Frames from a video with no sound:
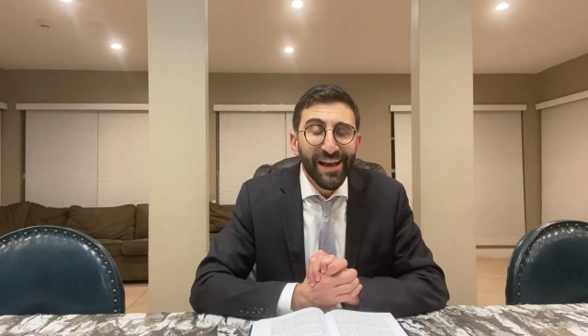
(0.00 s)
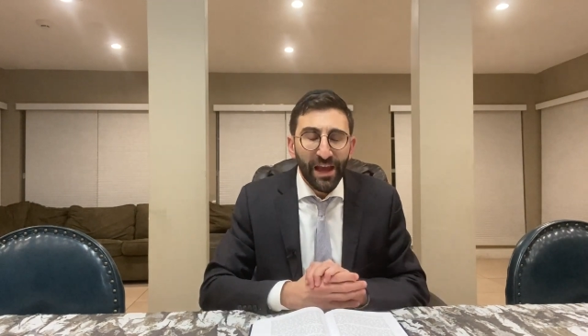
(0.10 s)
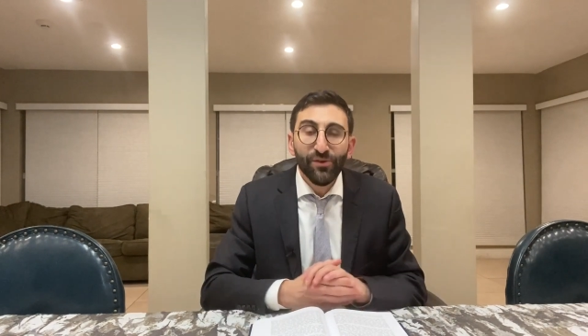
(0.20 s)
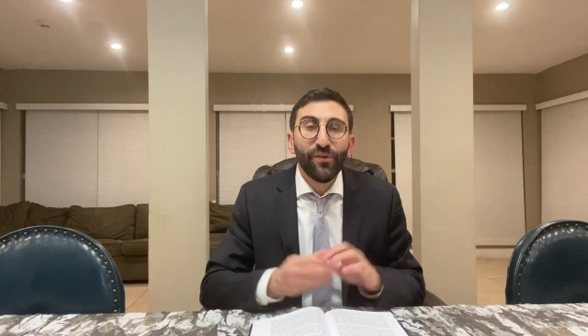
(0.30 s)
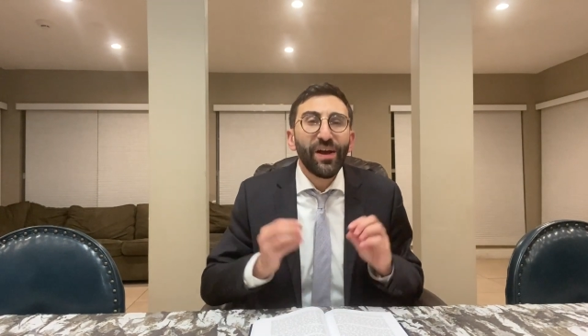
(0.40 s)

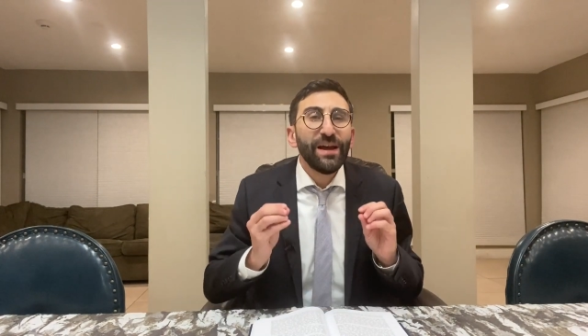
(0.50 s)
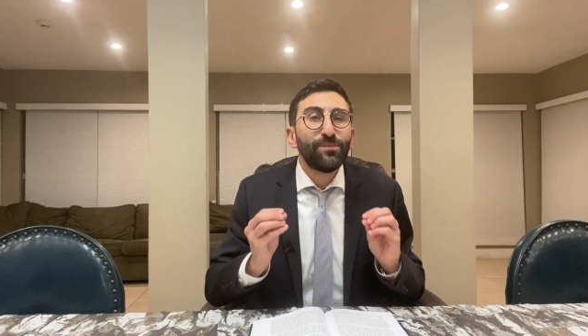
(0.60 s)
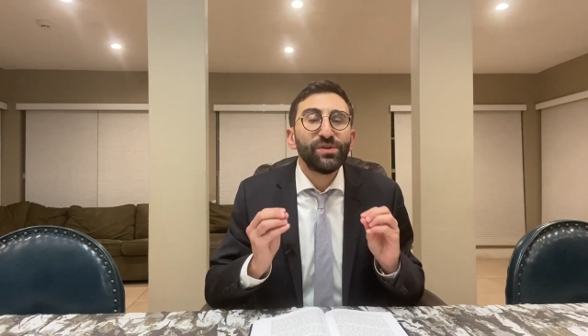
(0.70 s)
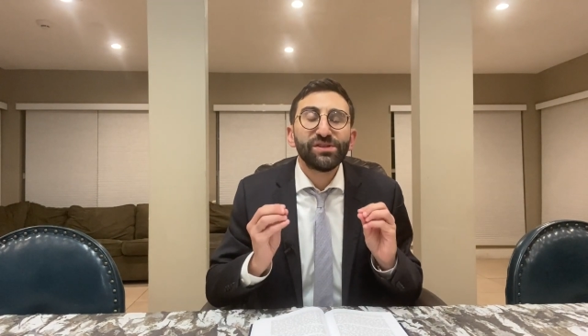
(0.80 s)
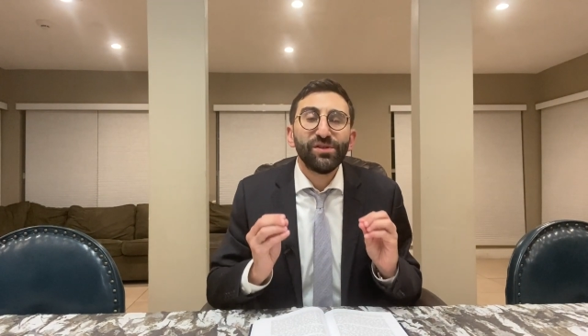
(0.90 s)
And Rav Chaim
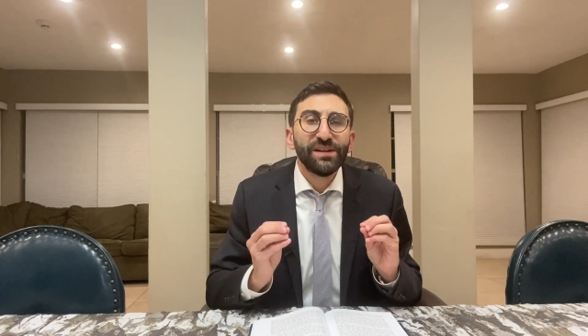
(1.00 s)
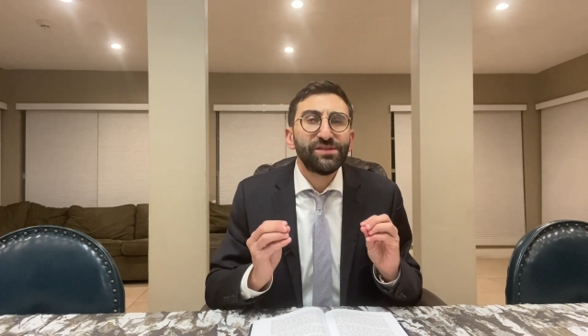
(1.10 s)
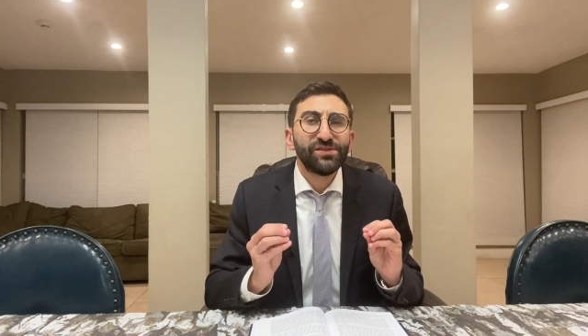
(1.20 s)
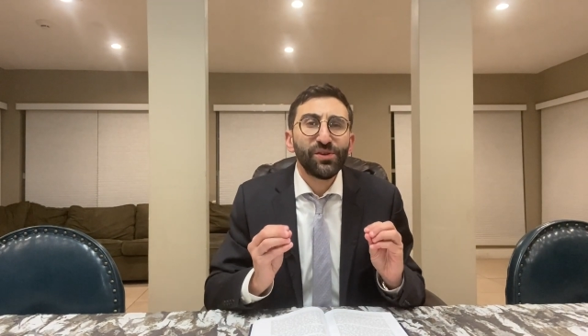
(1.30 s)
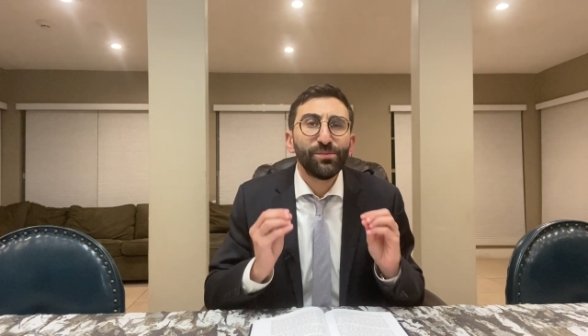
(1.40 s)
Brisker
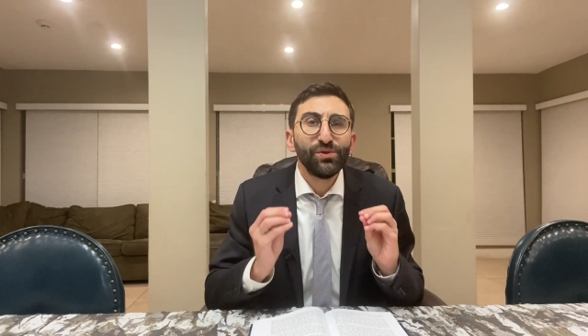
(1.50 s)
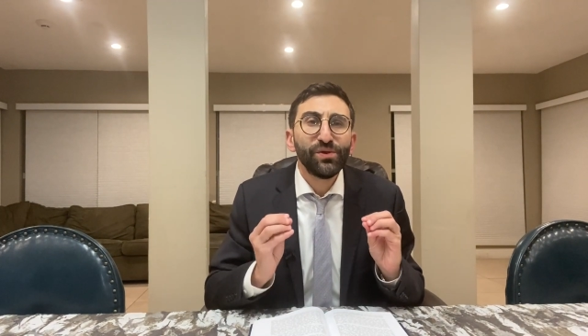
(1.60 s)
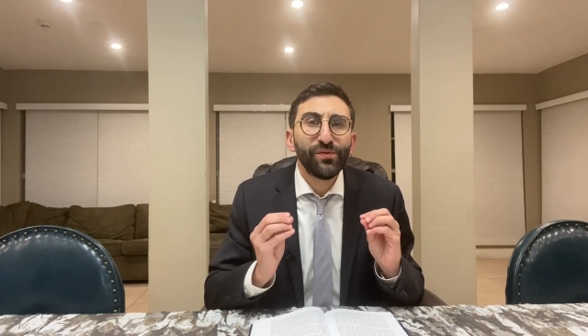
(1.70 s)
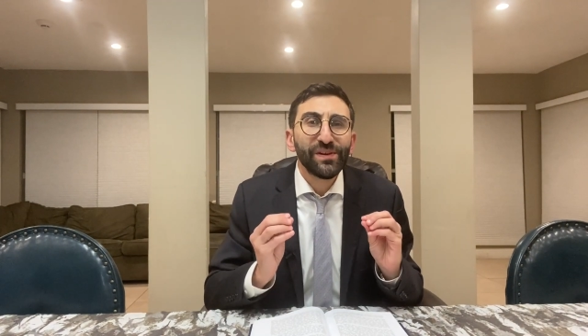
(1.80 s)
answers so beautifully.